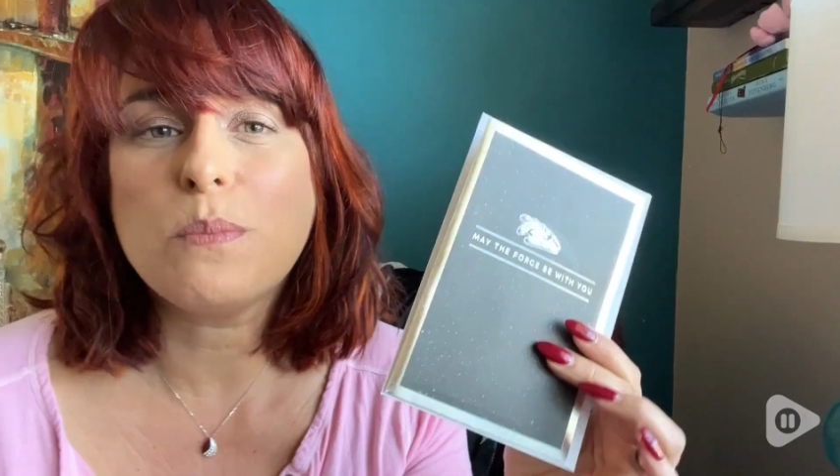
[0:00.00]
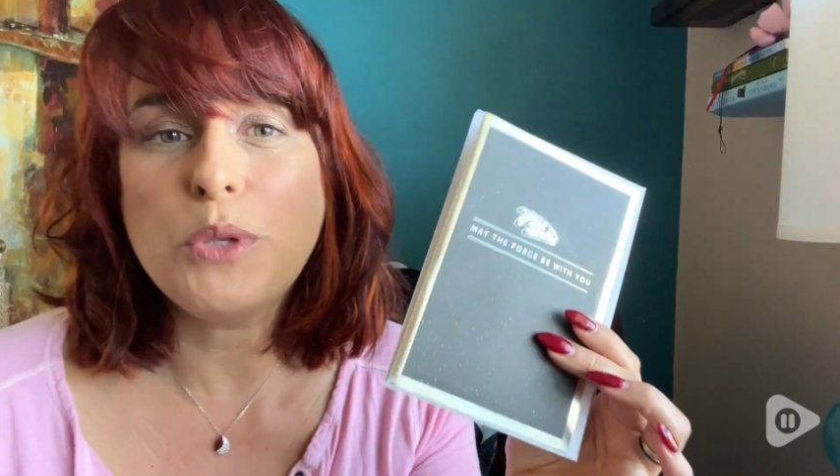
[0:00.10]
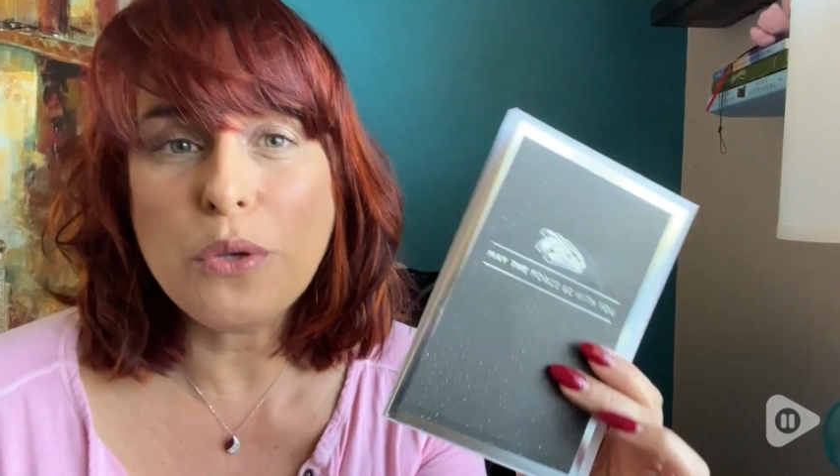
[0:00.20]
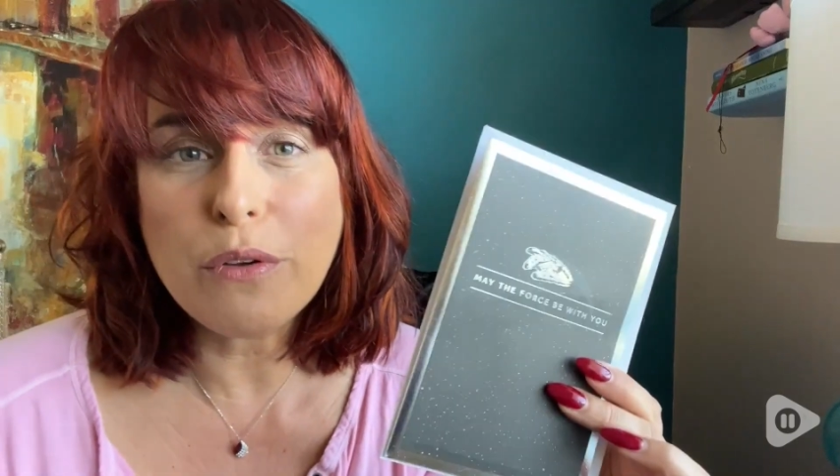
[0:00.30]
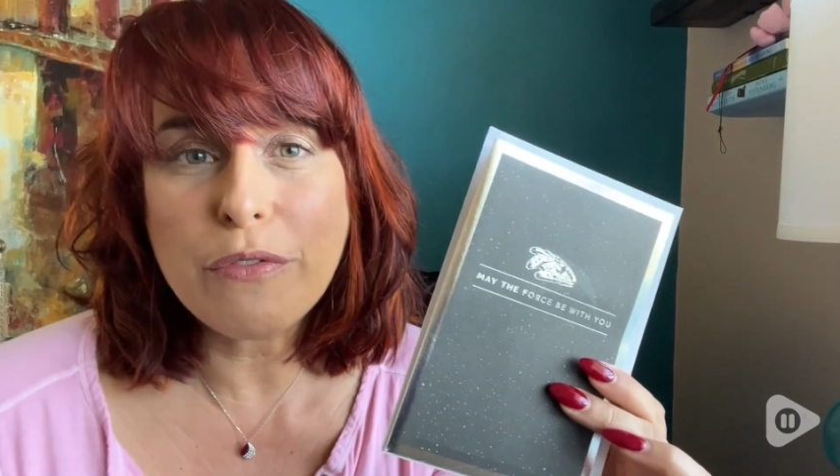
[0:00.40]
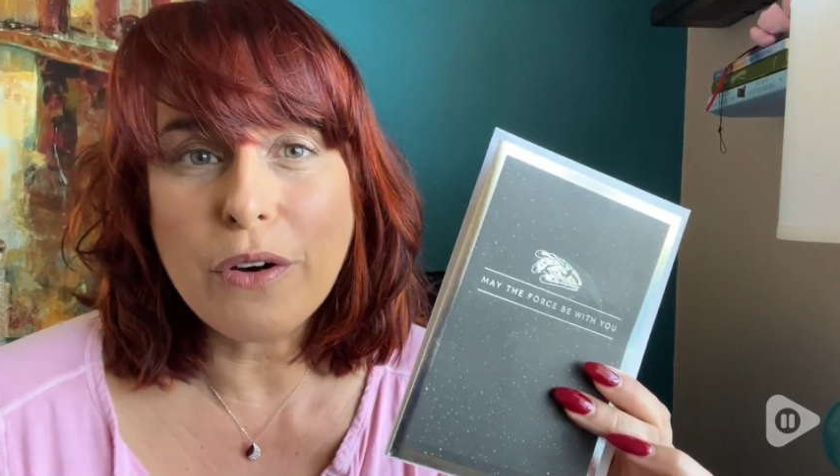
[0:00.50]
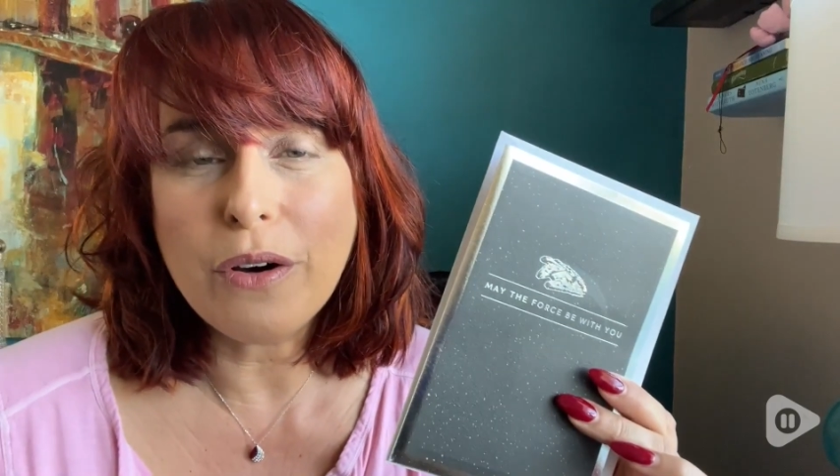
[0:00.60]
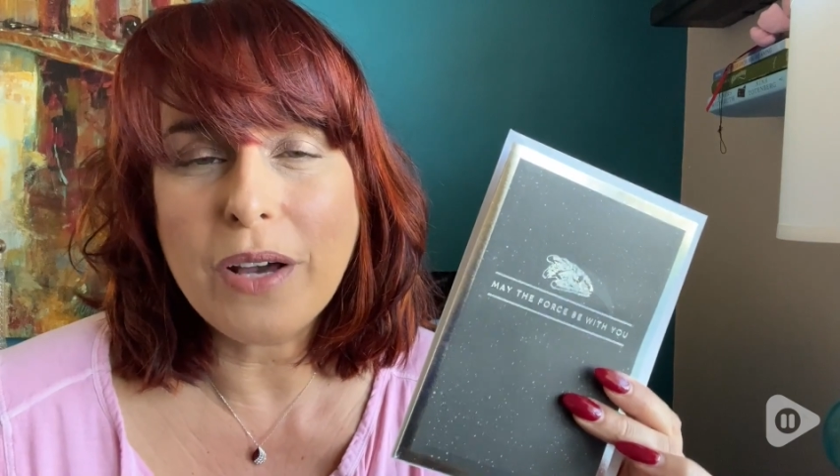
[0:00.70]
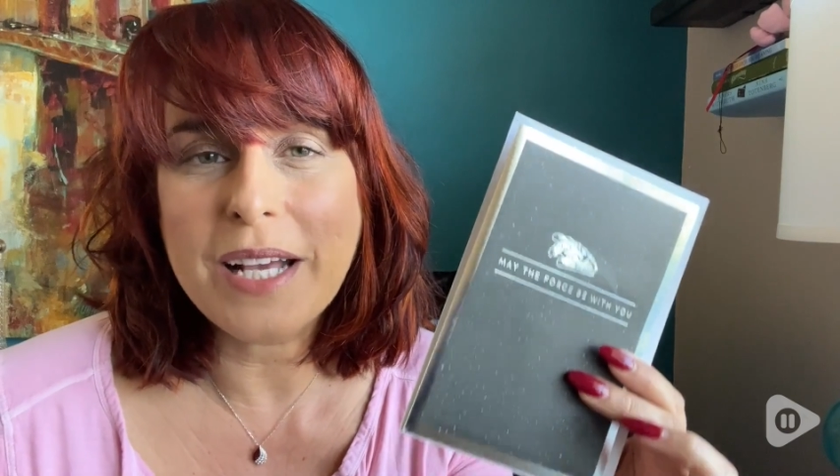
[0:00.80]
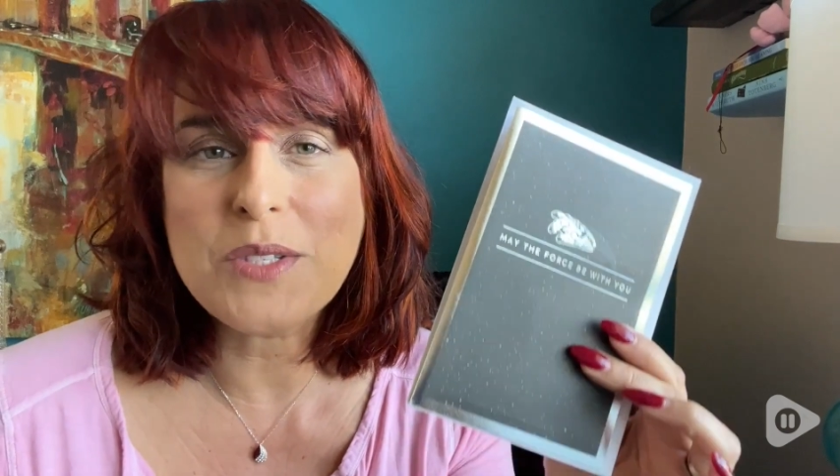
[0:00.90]

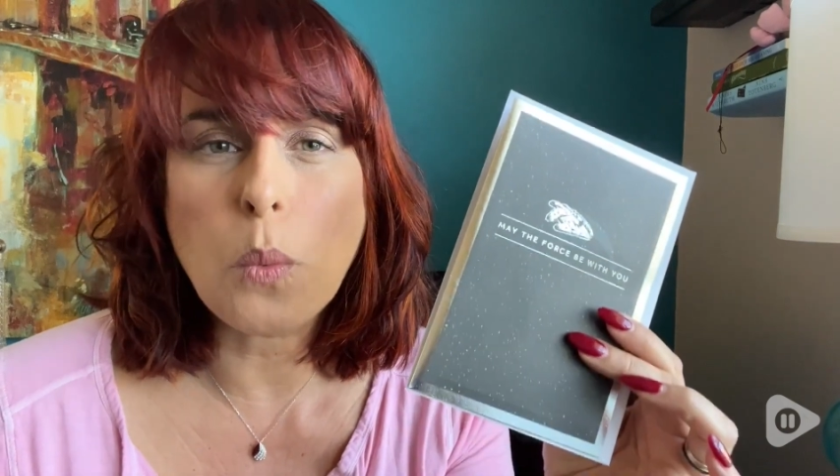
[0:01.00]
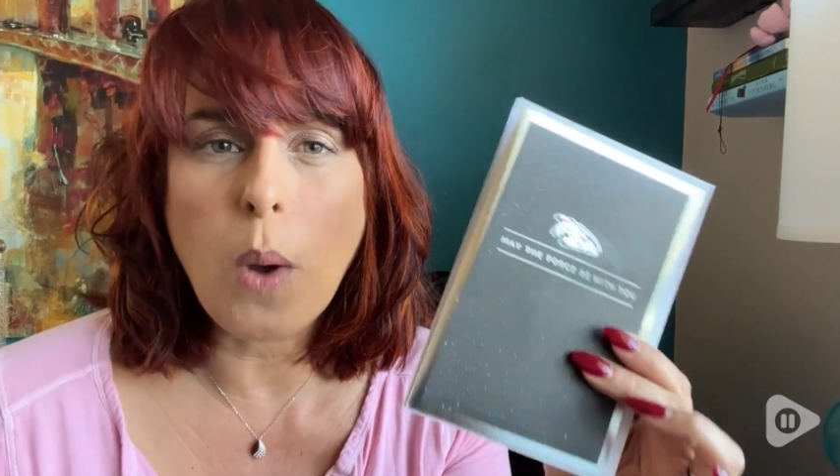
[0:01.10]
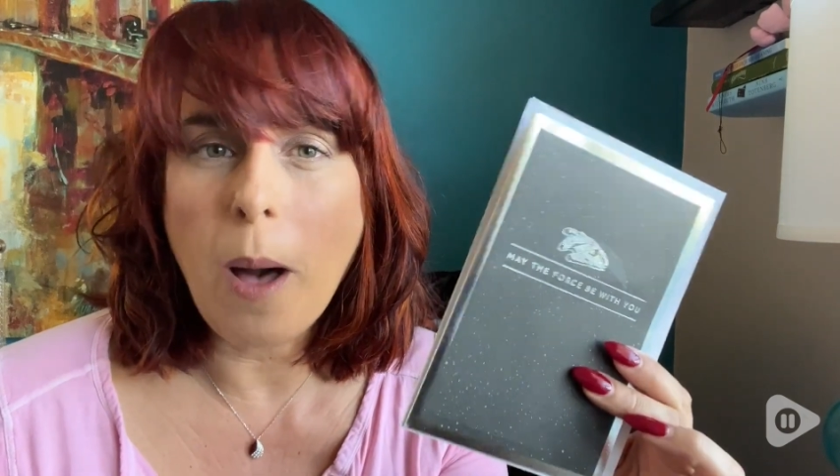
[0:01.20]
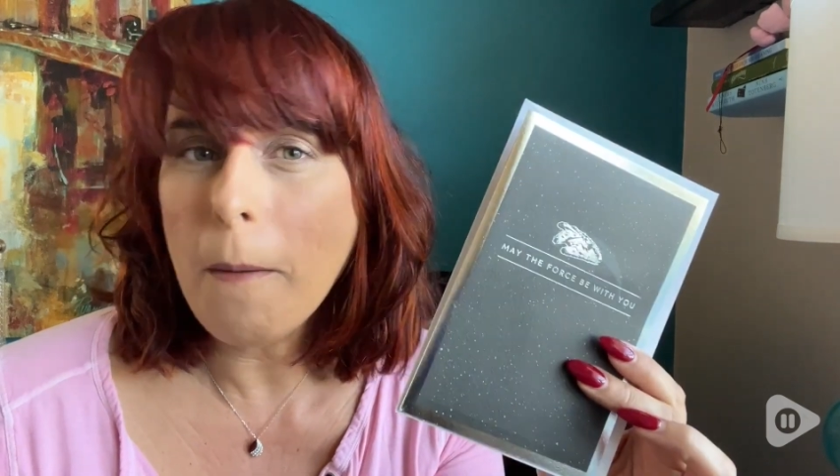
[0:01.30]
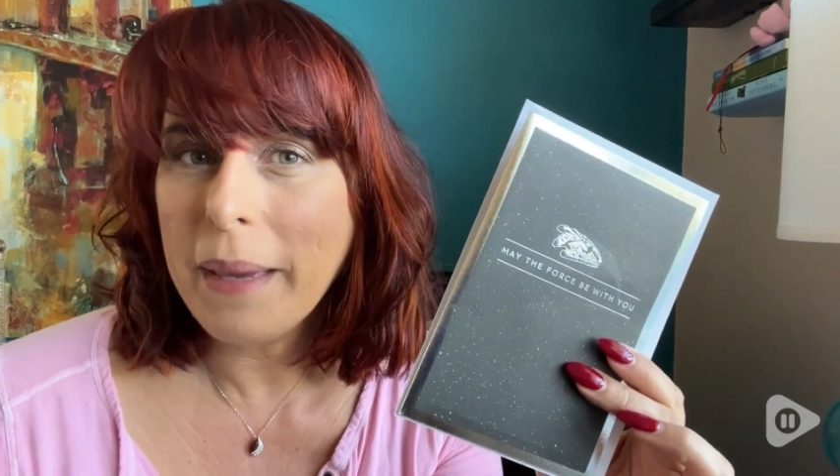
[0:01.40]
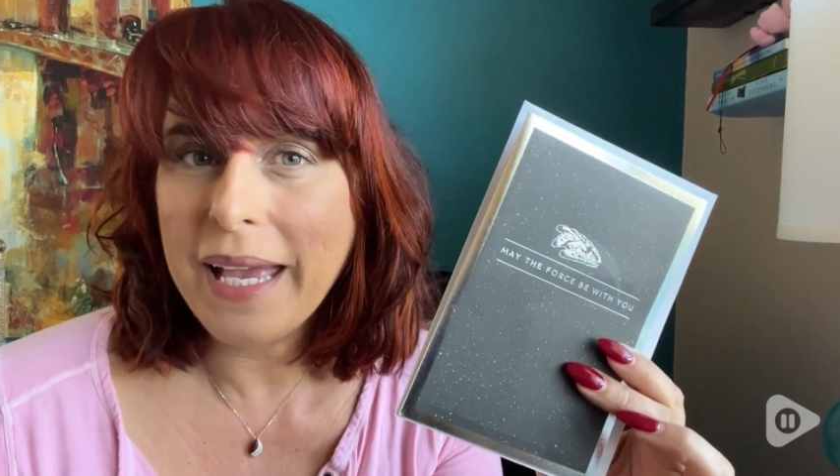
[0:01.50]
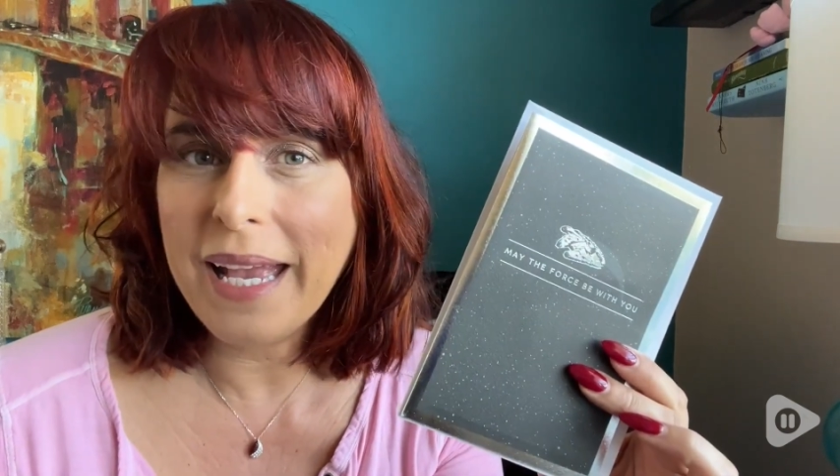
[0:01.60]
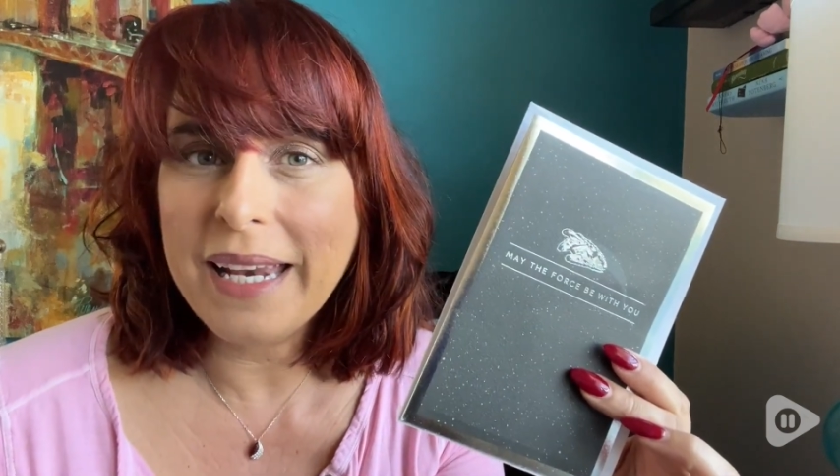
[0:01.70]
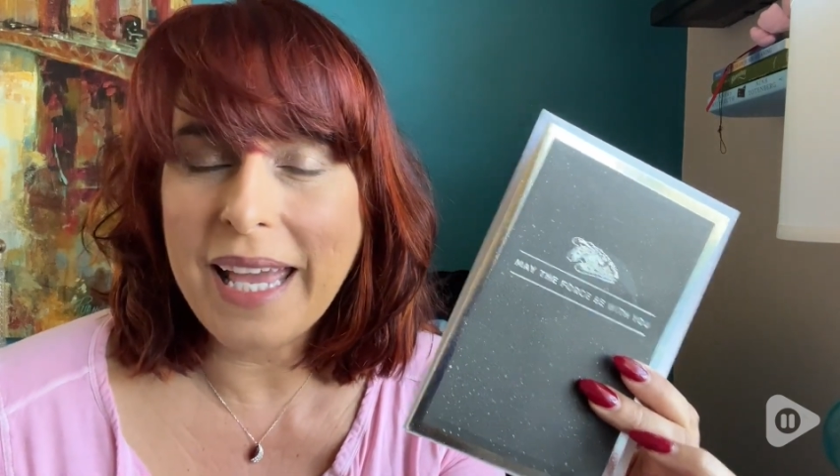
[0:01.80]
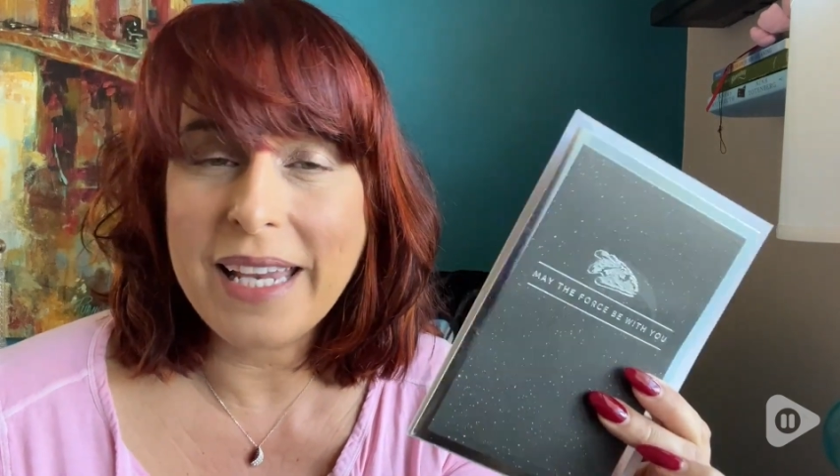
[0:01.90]
beautiful, it's well made,